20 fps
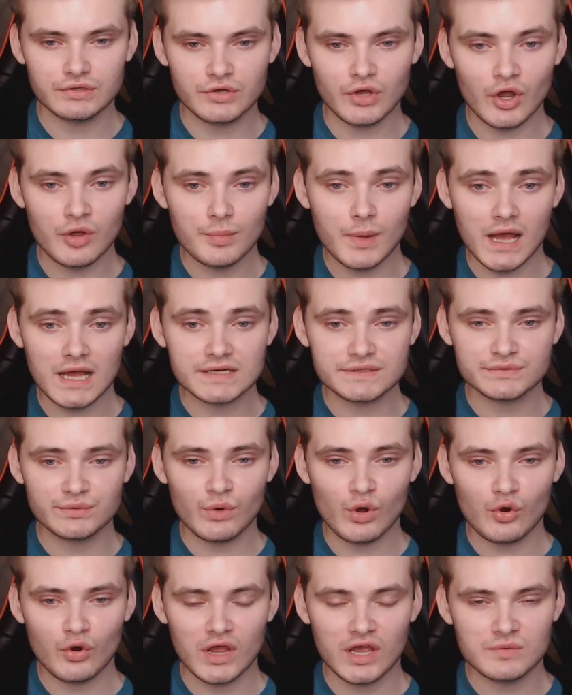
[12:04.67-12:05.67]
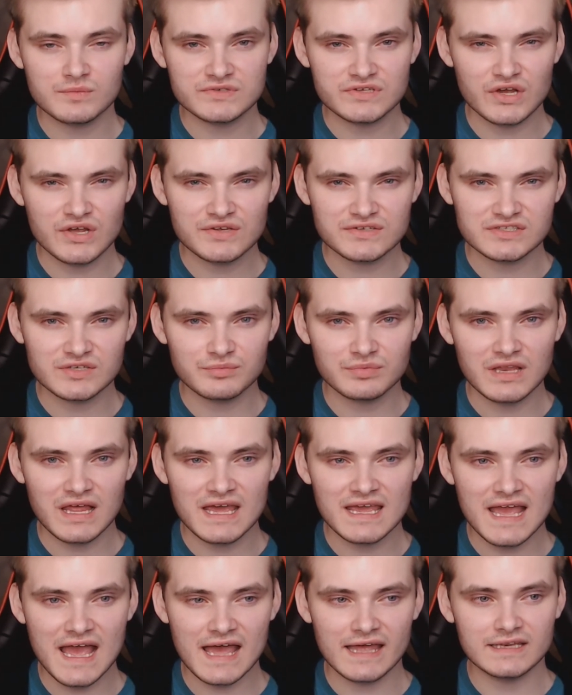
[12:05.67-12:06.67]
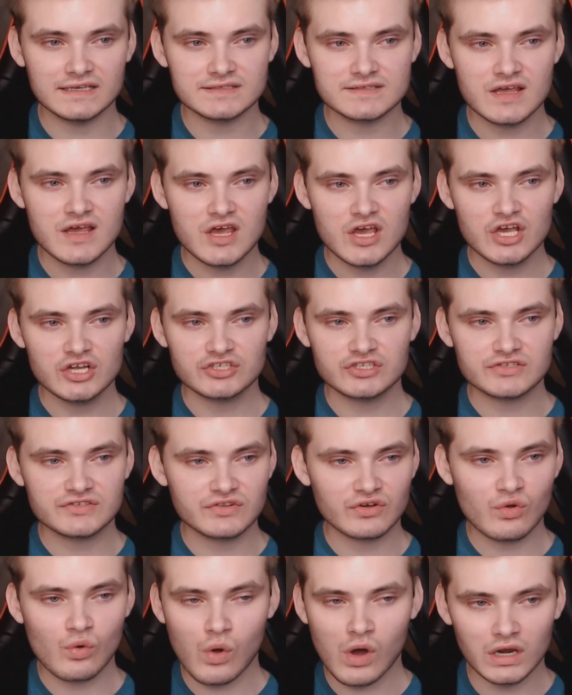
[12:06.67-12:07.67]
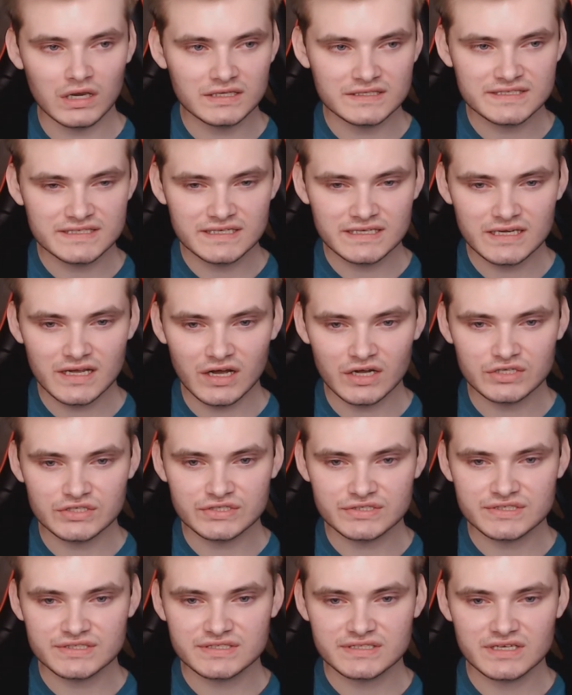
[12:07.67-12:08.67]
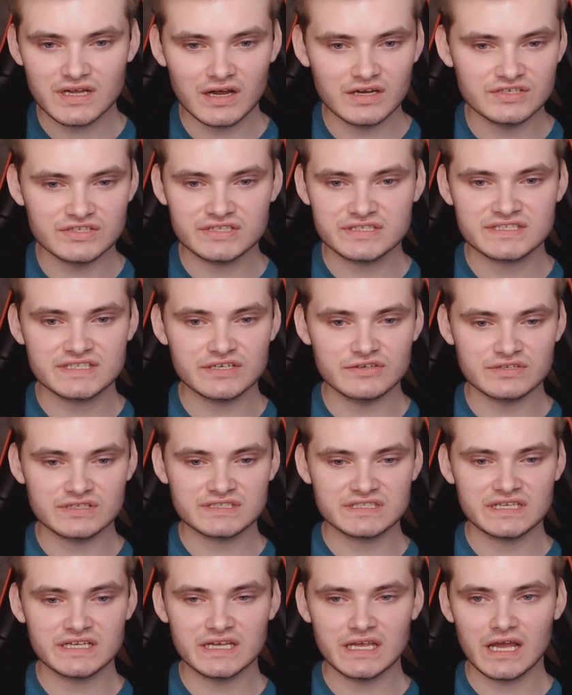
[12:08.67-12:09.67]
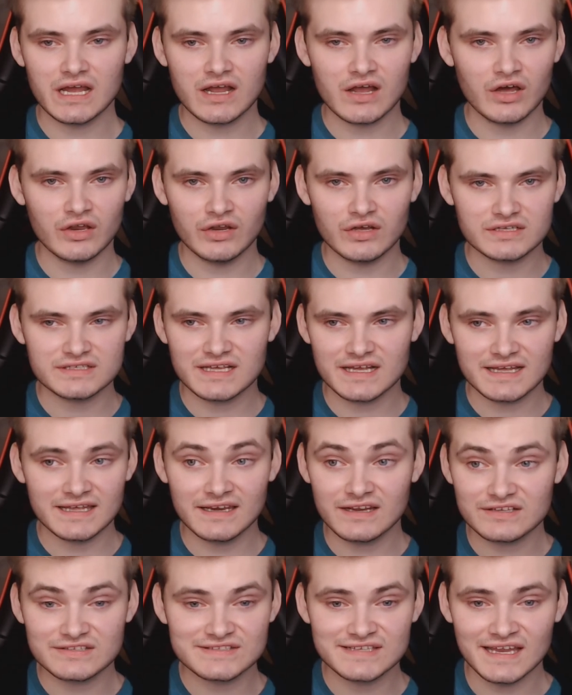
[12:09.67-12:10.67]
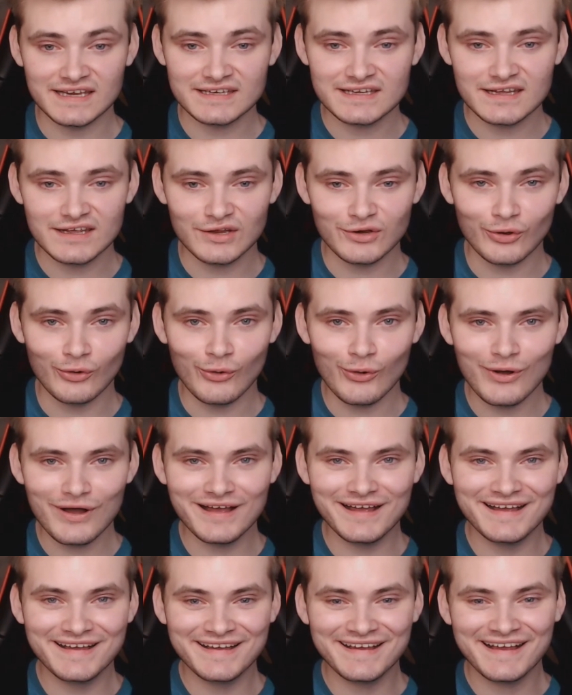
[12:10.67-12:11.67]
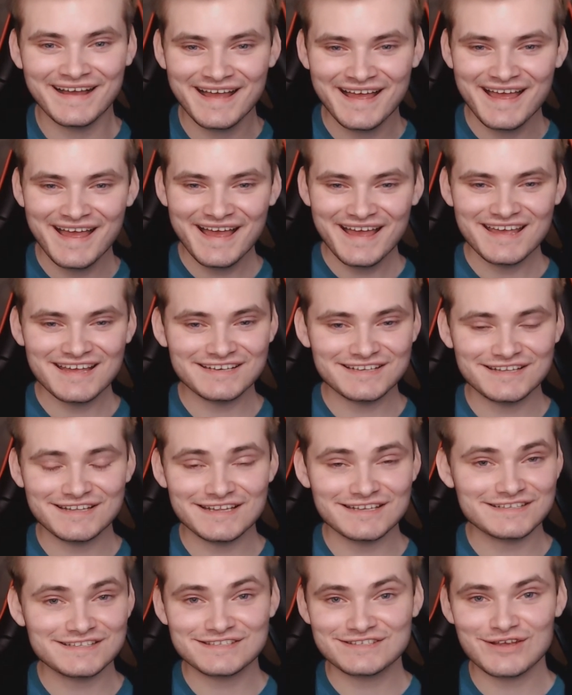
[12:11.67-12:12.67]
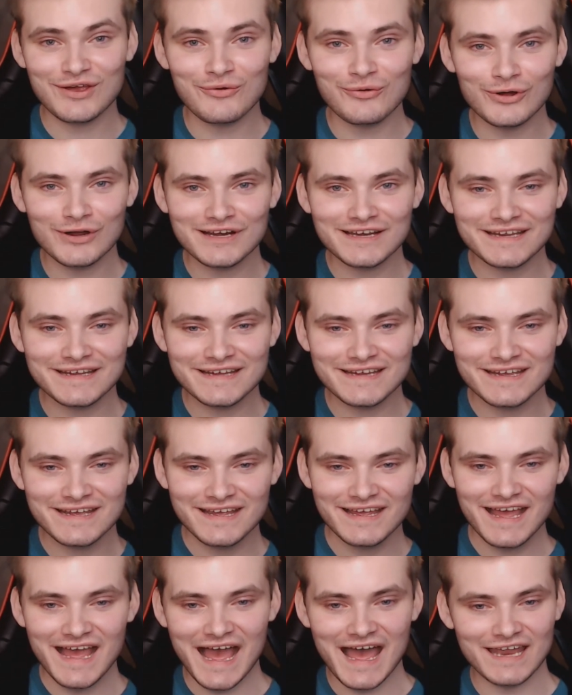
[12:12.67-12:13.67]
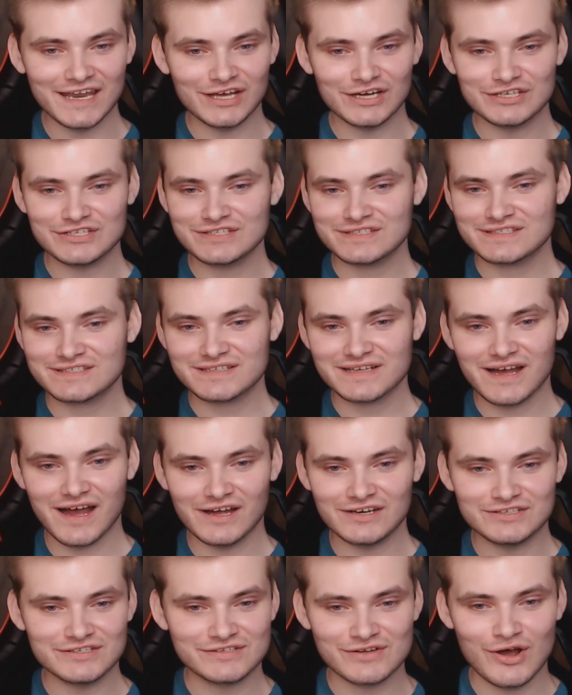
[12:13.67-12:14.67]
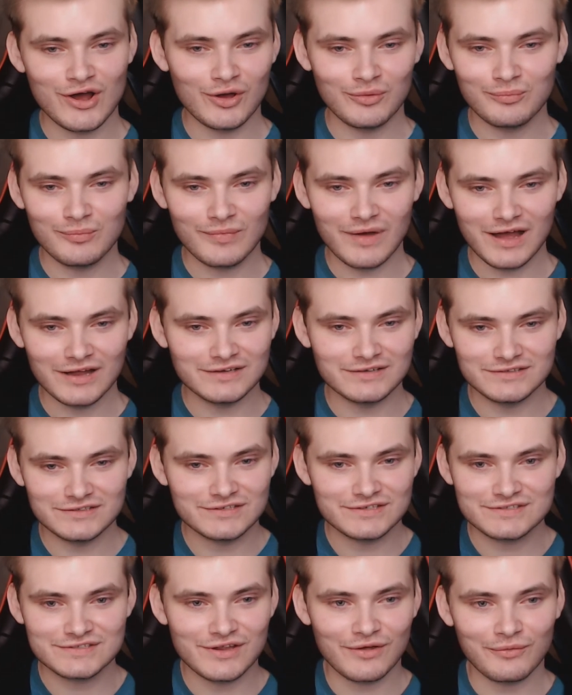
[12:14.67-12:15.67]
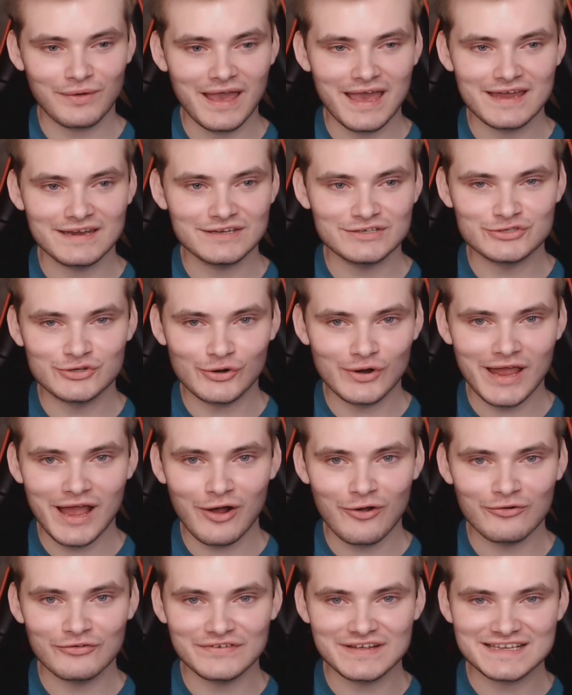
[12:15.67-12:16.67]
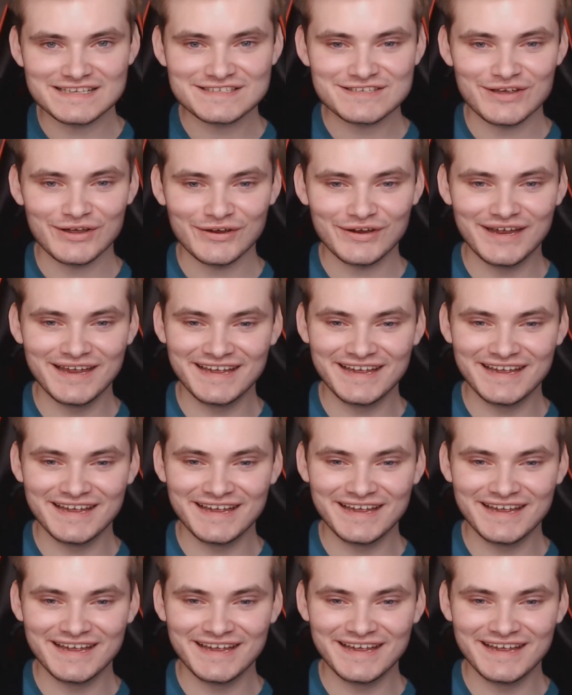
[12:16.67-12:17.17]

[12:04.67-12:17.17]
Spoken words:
go back to old games that I used to play, and just the quality, I just seriously cannot stand it at all. It's so ugly, and I just can't, I just don't get any joy out of it. So,